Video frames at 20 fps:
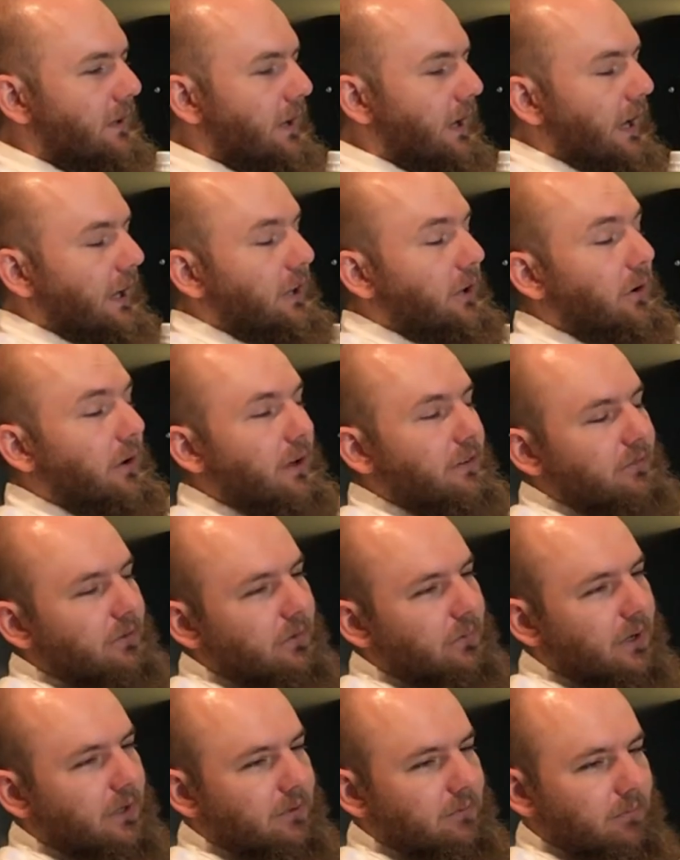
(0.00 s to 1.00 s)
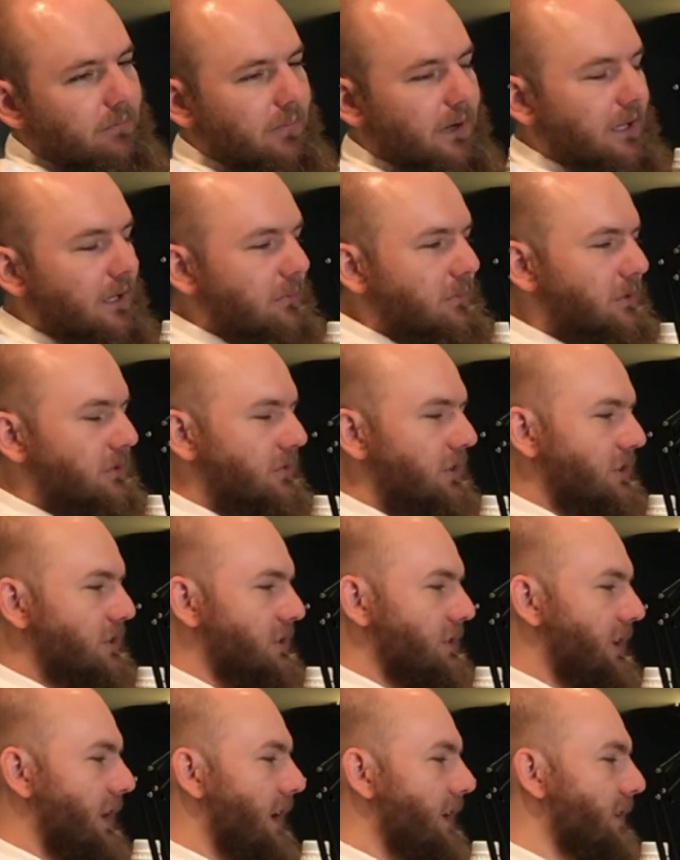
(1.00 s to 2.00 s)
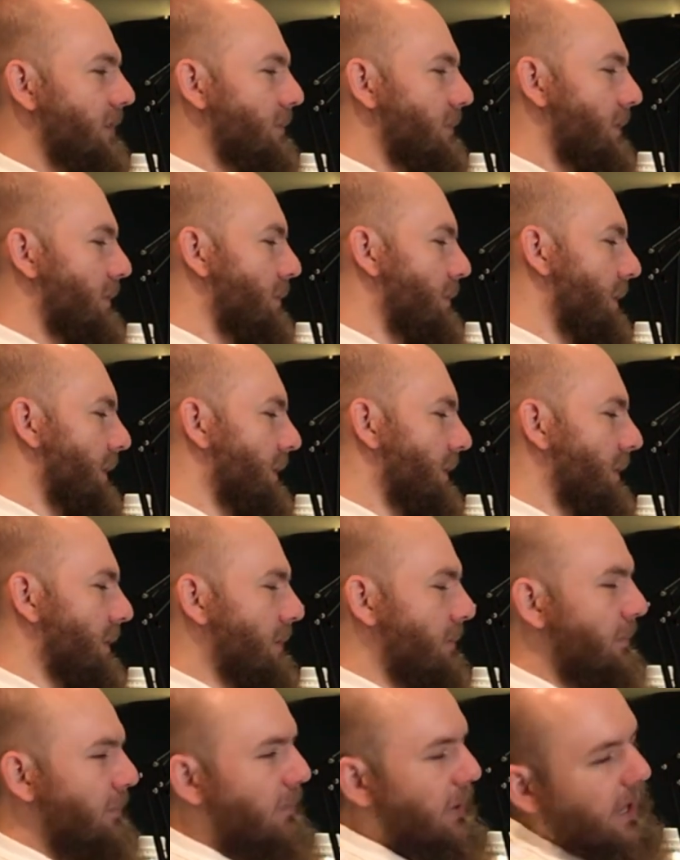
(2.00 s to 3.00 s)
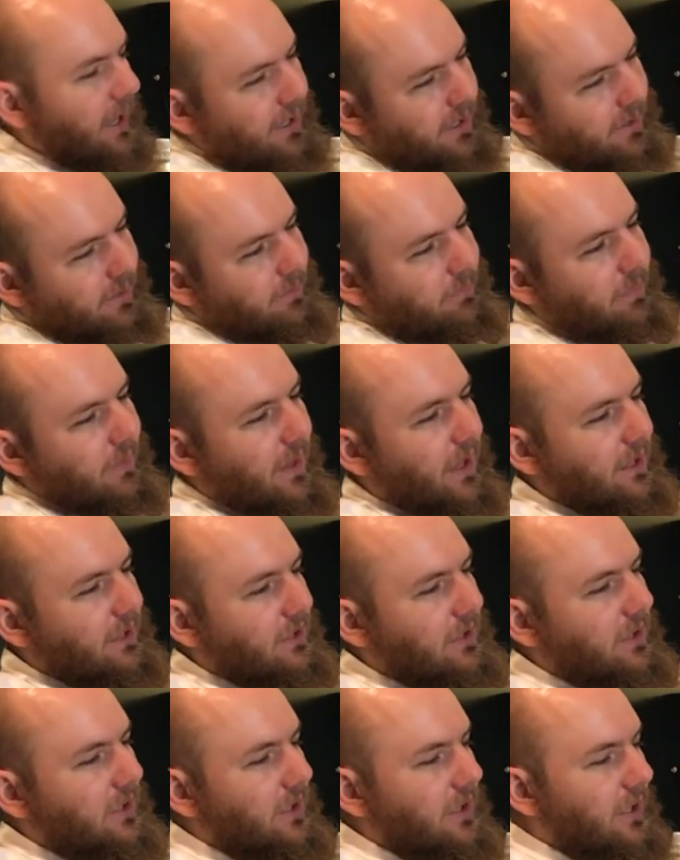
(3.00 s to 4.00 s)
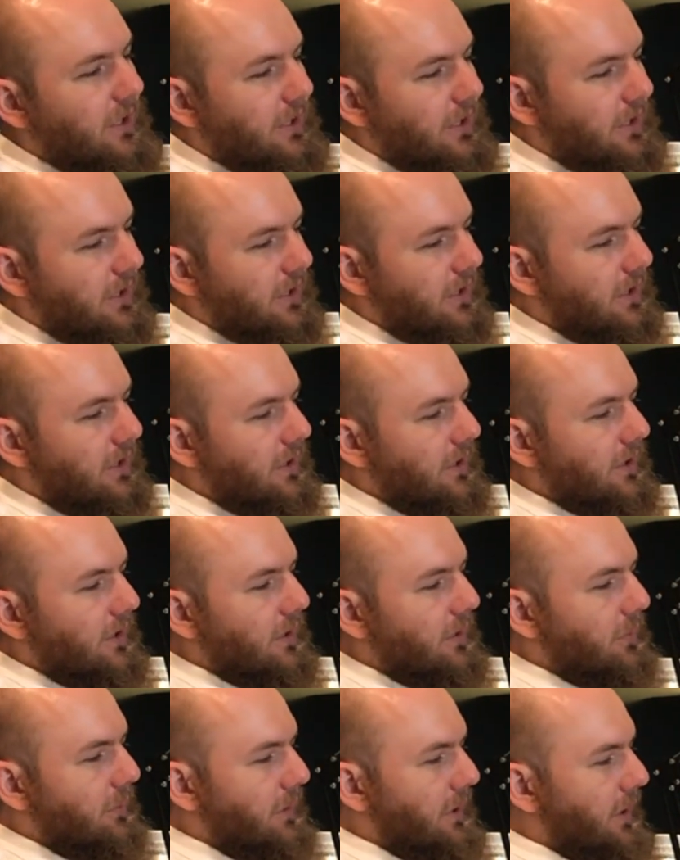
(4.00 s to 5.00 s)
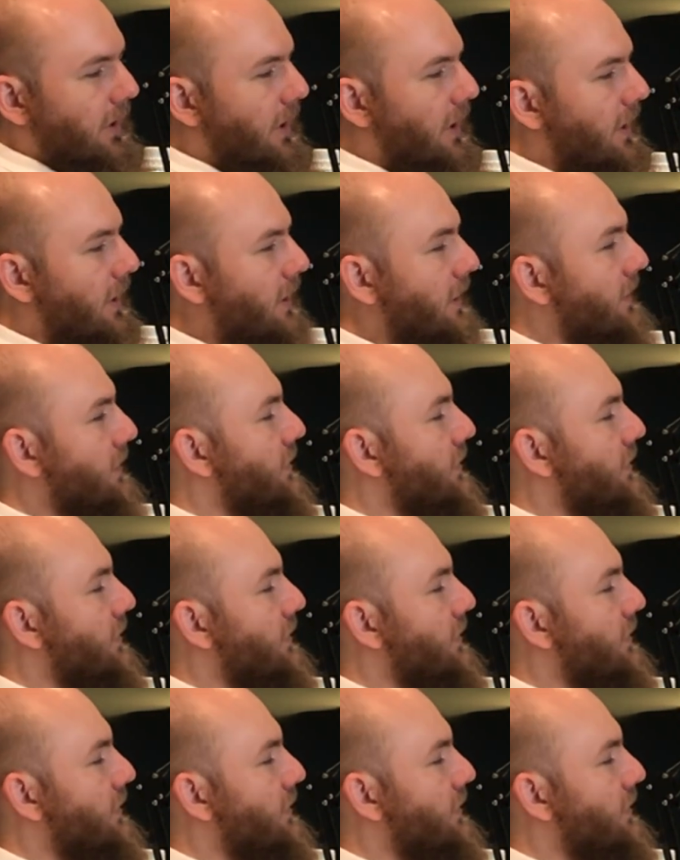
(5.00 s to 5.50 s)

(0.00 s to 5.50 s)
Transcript: Hello everyone, my name is Russian Adam. Welcome back, and here we are